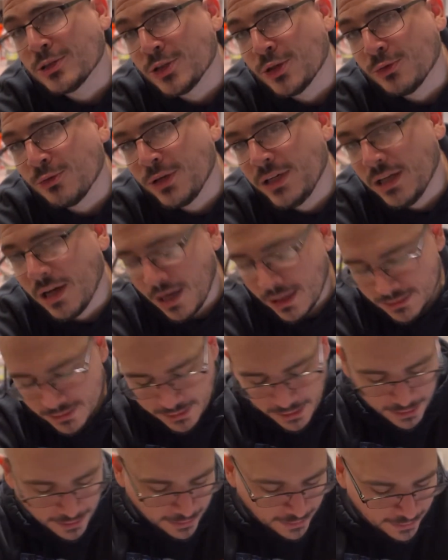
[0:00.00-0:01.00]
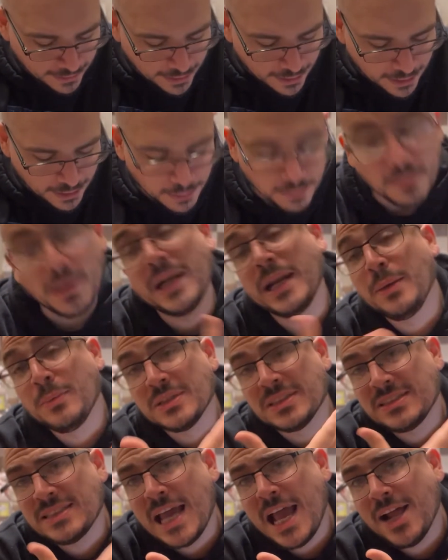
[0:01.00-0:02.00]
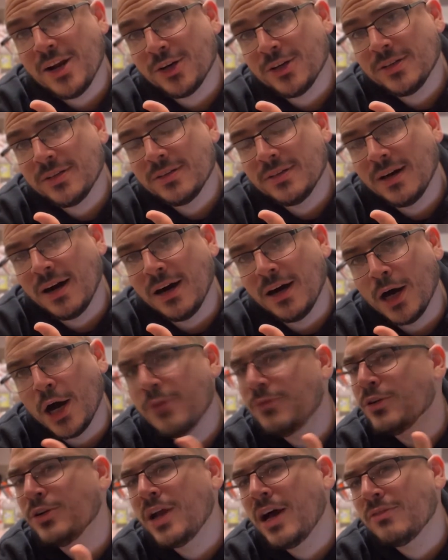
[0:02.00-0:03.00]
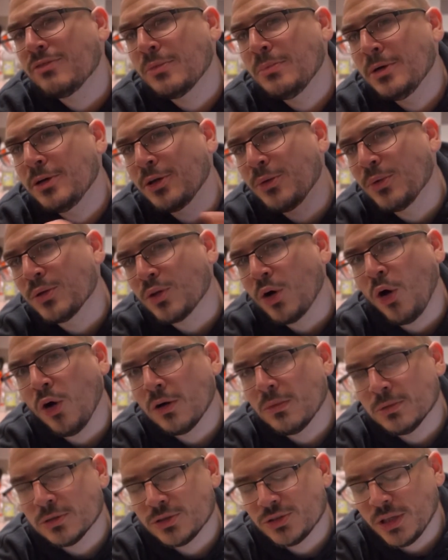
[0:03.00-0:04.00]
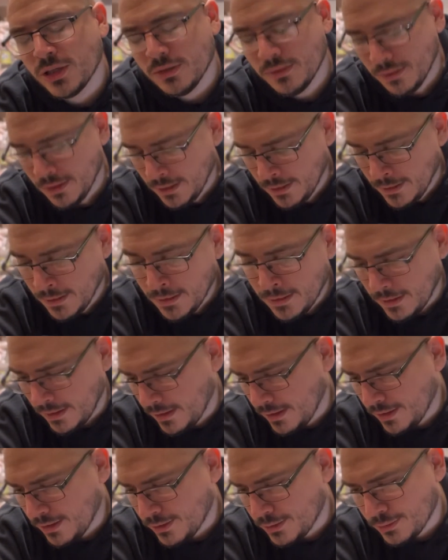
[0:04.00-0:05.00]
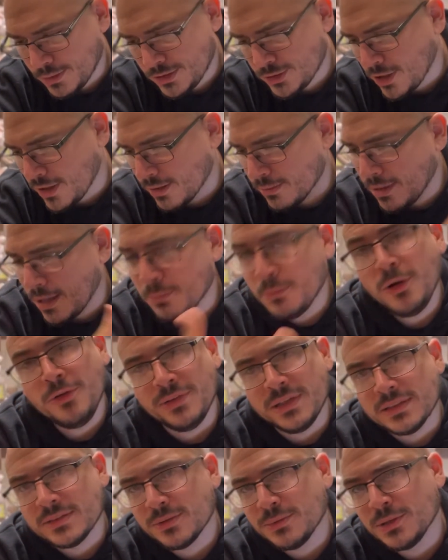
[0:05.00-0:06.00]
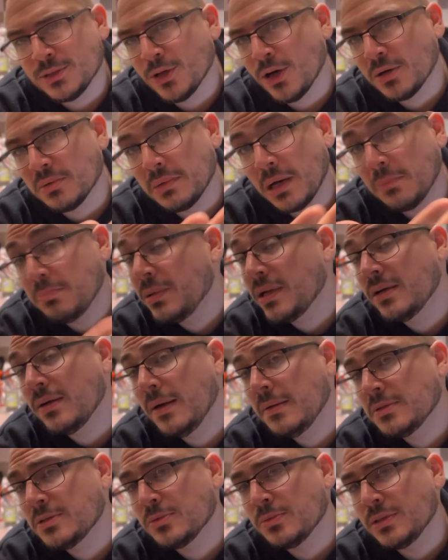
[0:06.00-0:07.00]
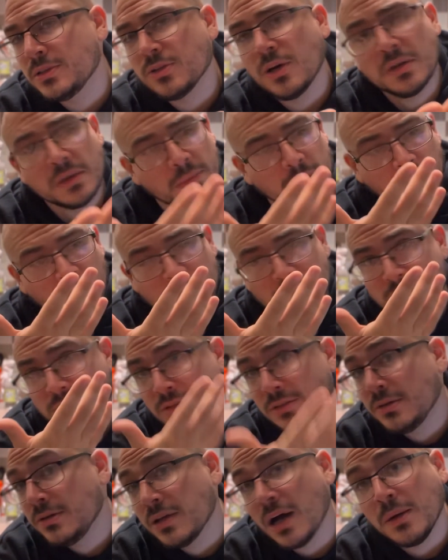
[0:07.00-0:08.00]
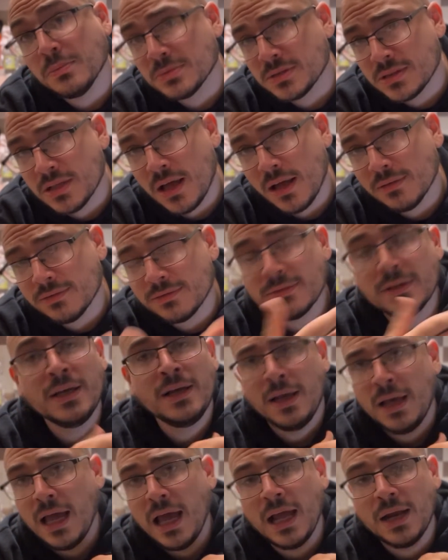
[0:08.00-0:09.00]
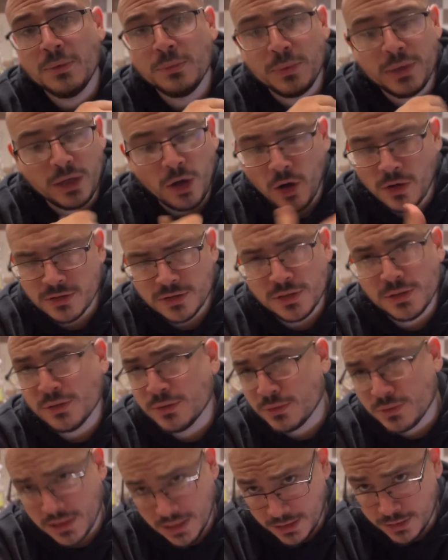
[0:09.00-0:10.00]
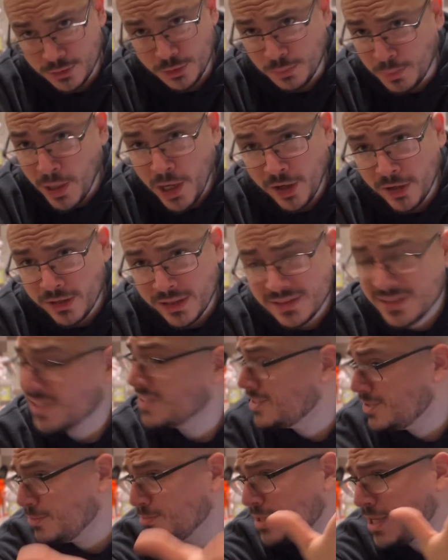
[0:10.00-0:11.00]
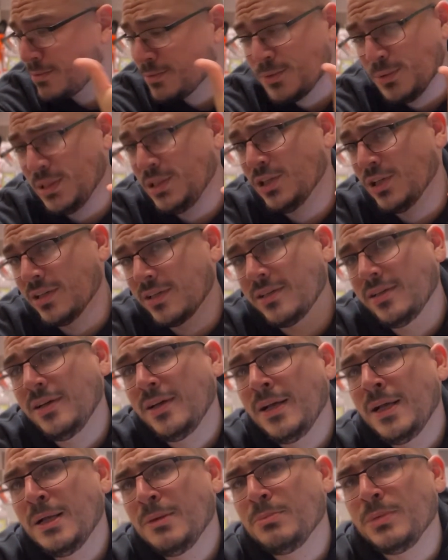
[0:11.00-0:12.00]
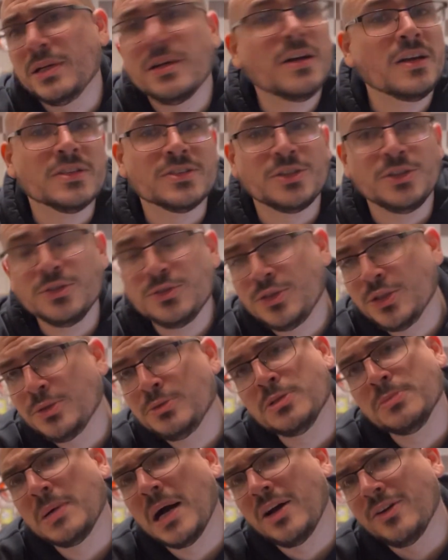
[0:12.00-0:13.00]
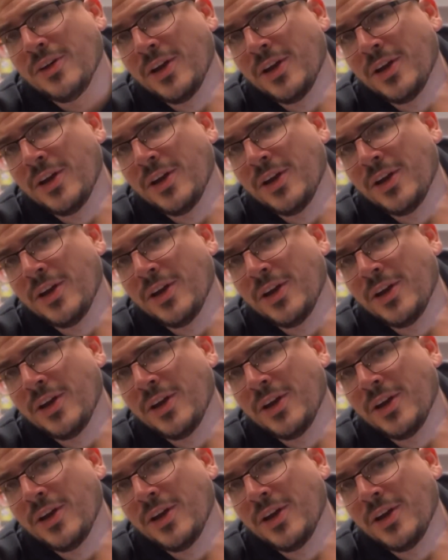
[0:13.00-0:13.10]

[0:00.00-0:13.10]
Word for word: Show Redux. Uh, my name is Tanner. Uh, if you're not familiar with the Horrible Show, uh, we talk about movies, we talk about pickups, we talk about dumb stuff, and we also kind of do parodies. Sometimes we cook, because YouTube's about